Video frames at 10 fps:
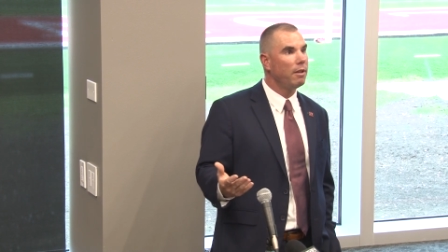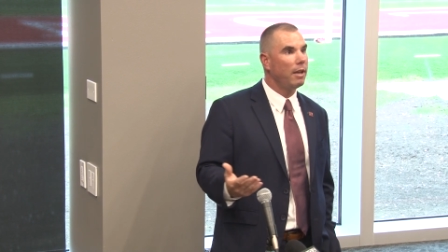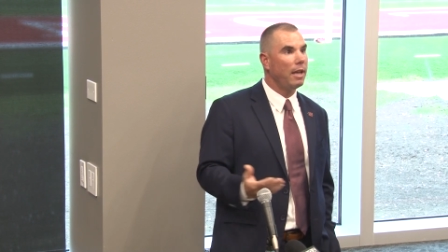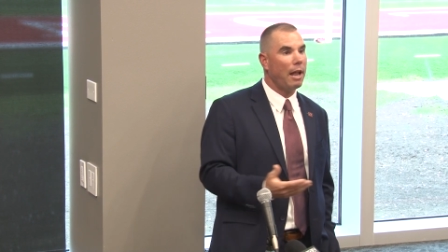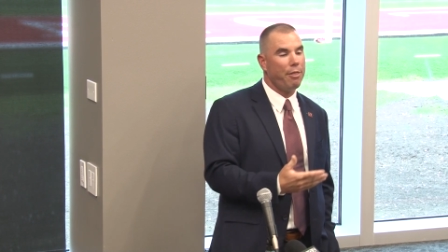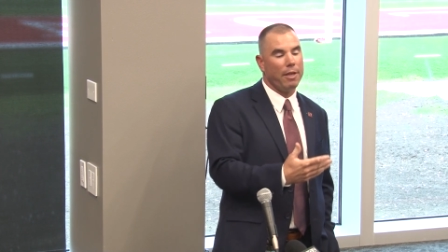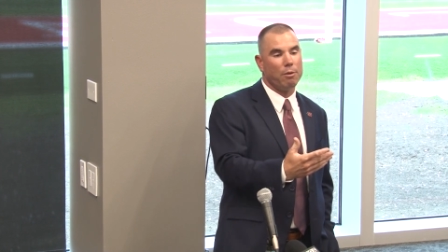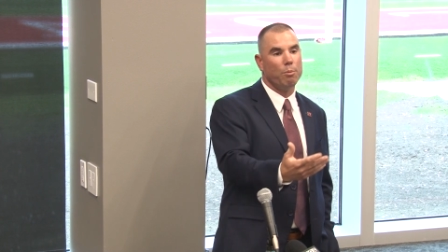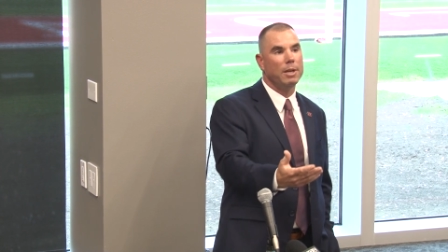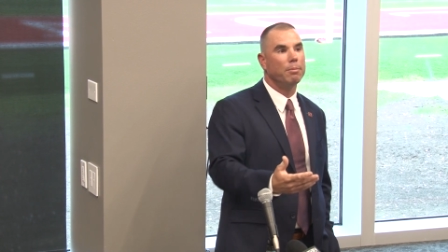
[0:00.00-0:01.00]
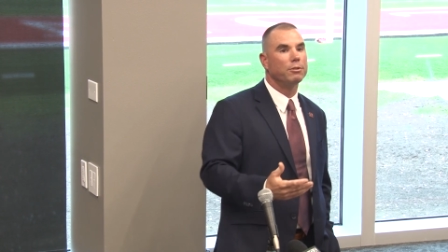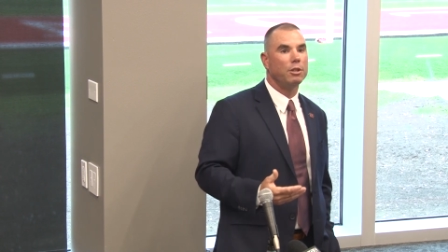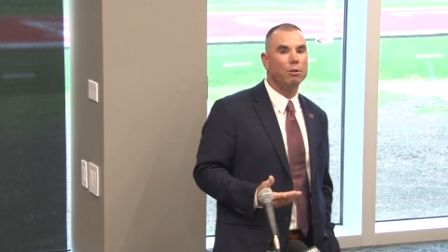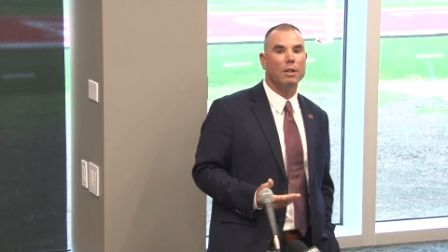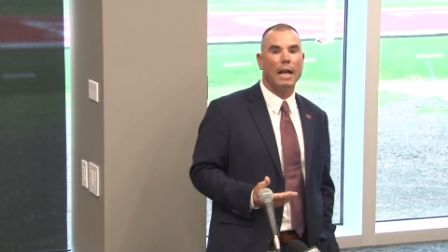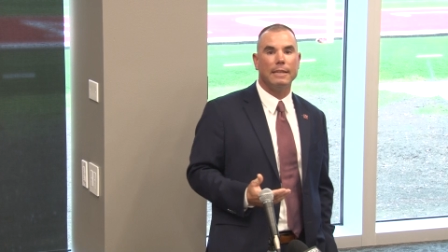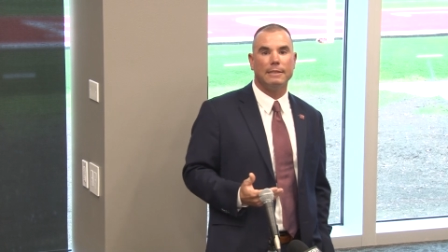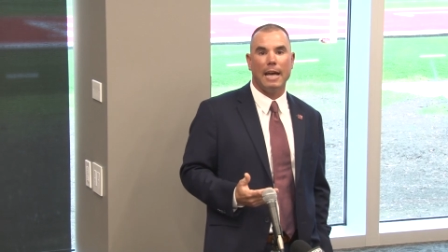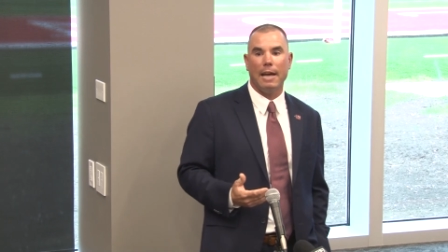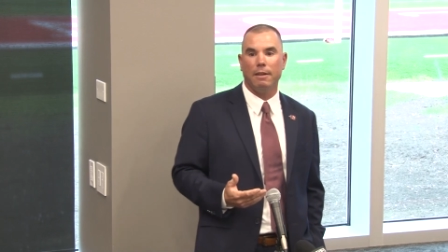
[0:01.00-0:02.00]
and I think we'll be able to utilize
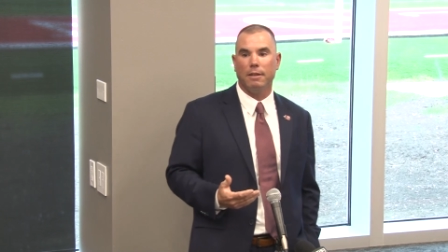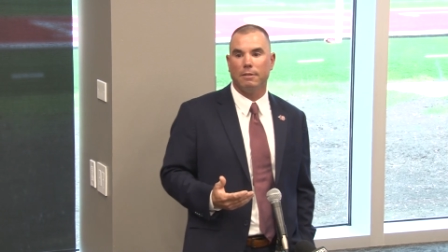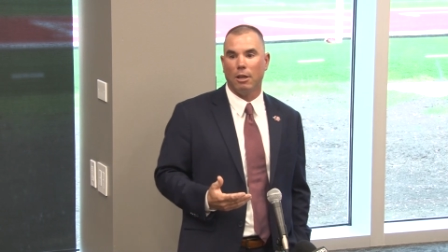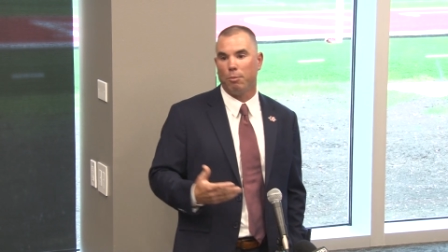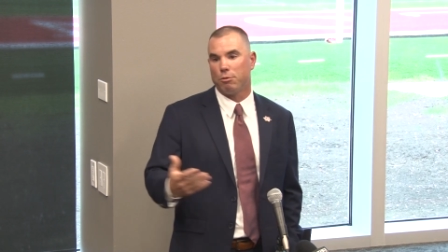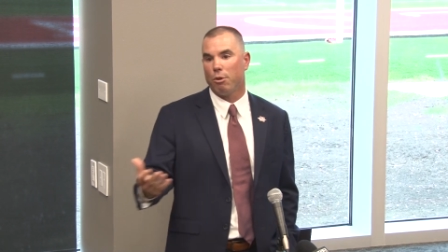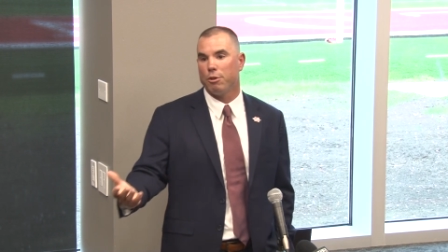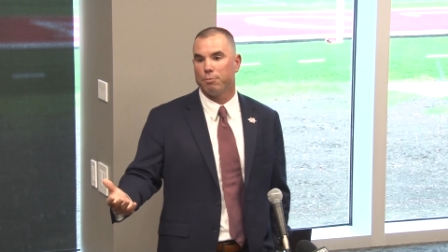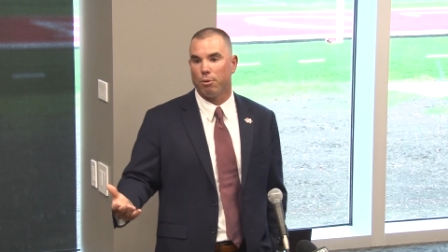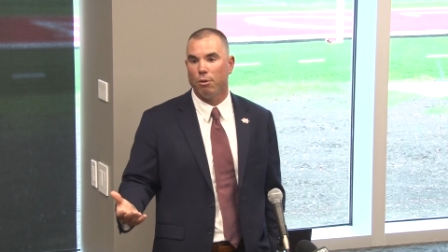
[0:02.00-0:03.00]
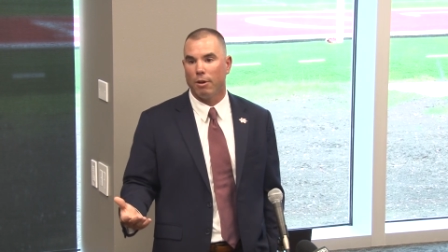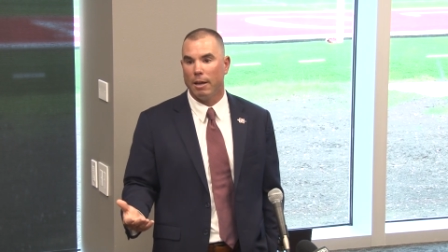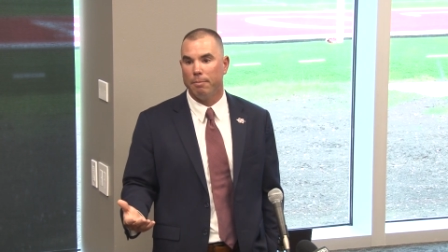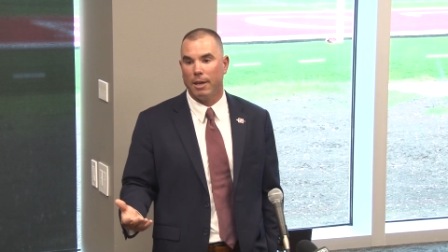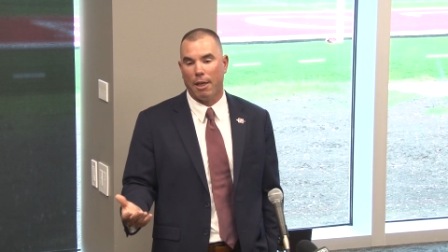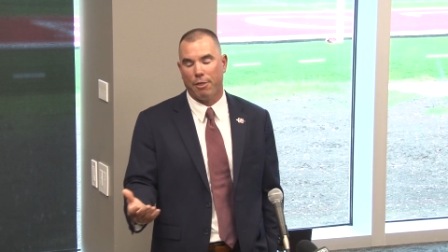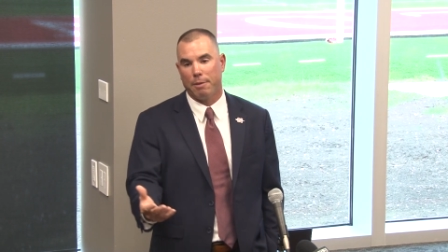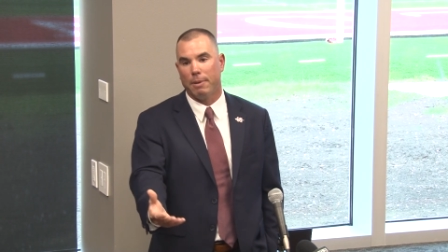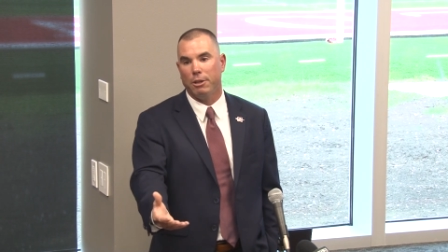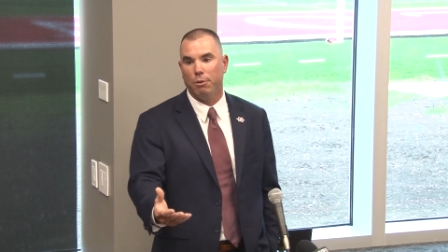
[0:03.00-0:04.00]
that to help grow this program. And I
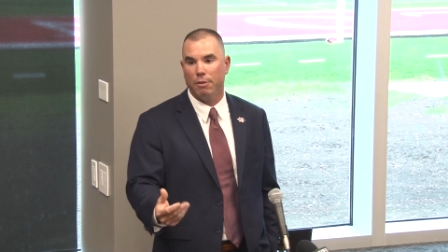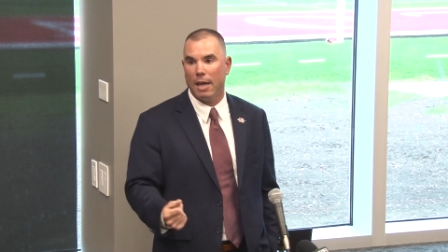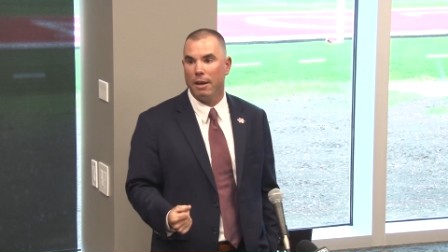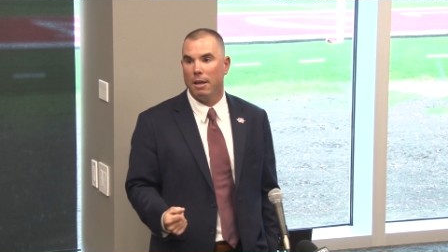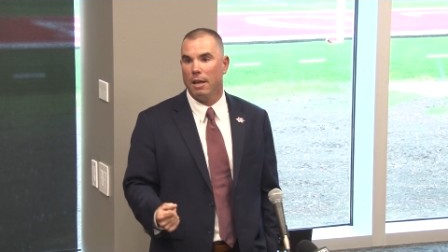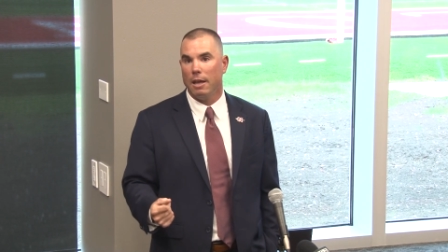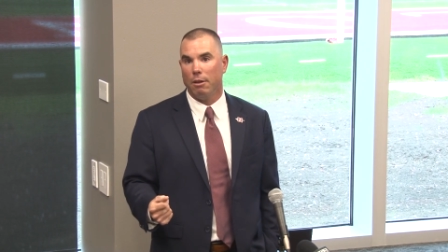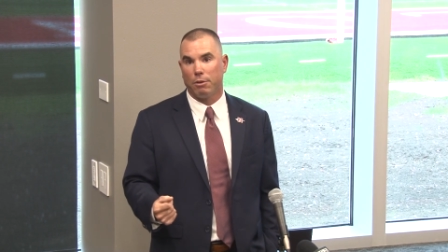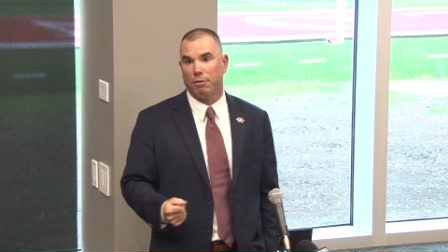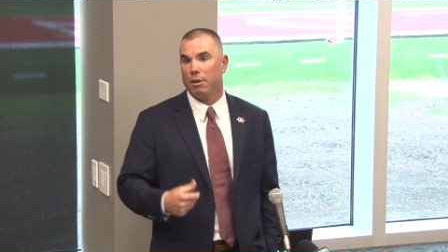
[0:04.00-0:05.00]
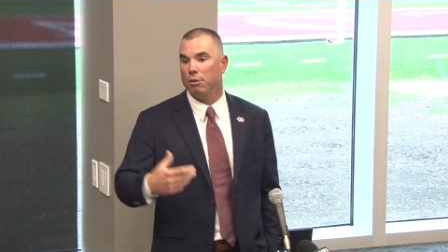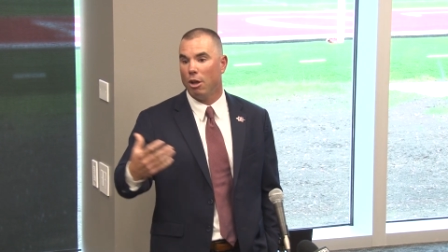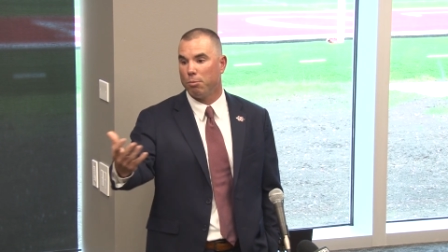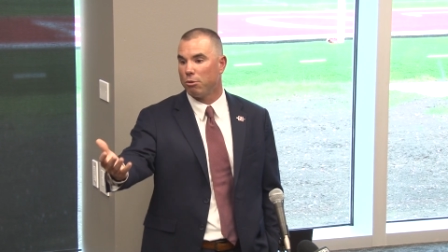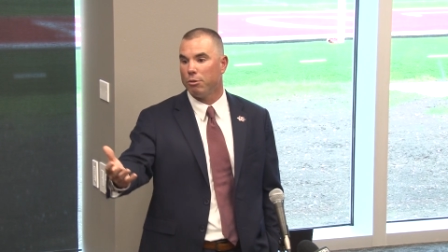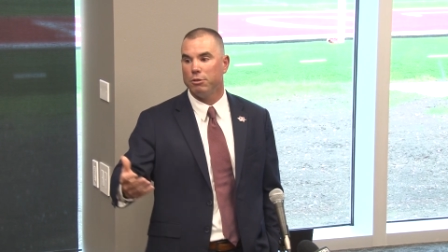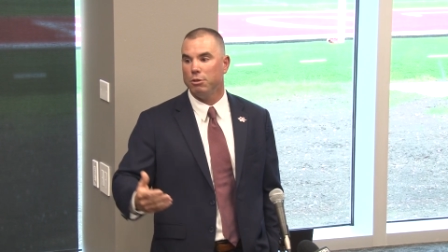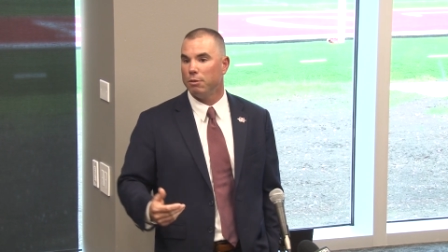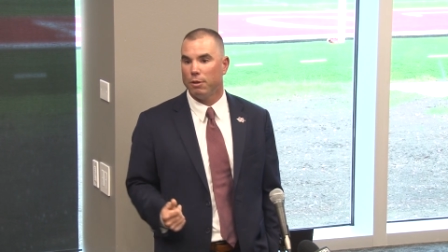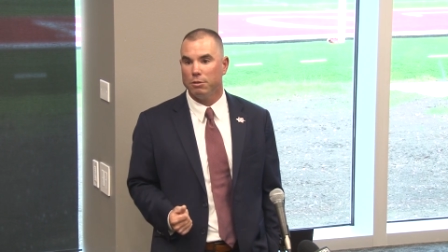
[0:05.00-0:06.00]
think by doing that, it will continue to help grow this
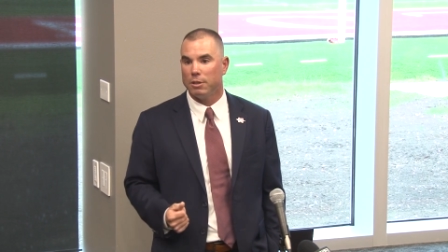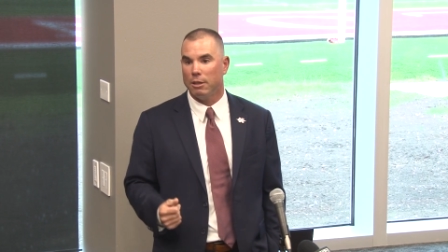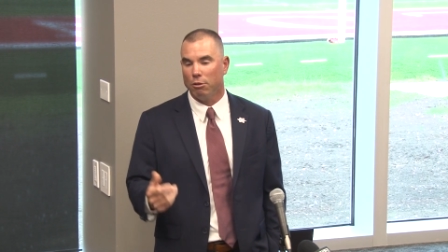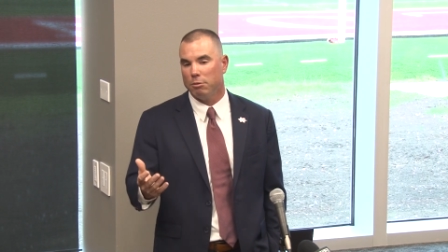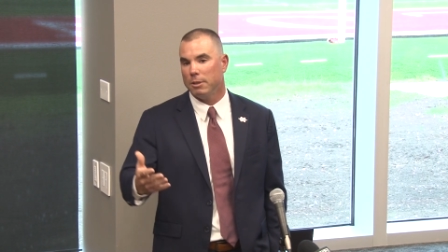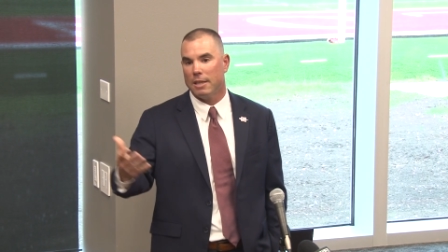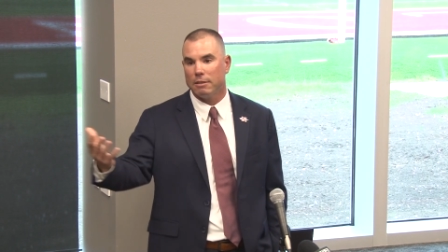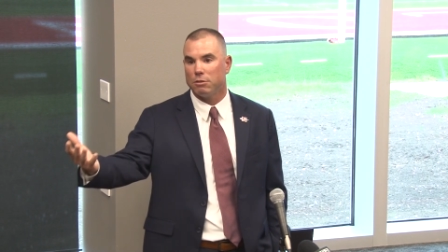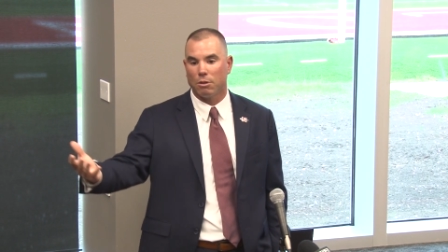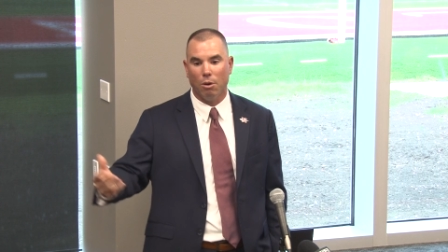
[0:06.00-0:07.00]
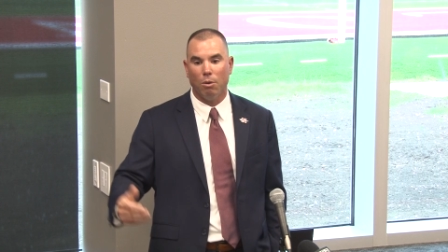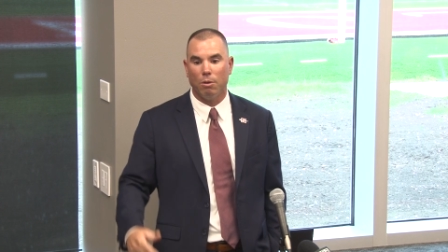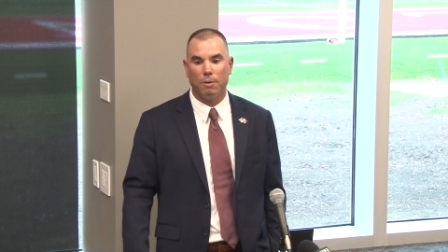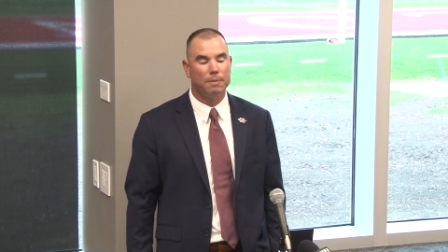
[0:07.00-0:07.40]
university. And ultimately, that's the goal.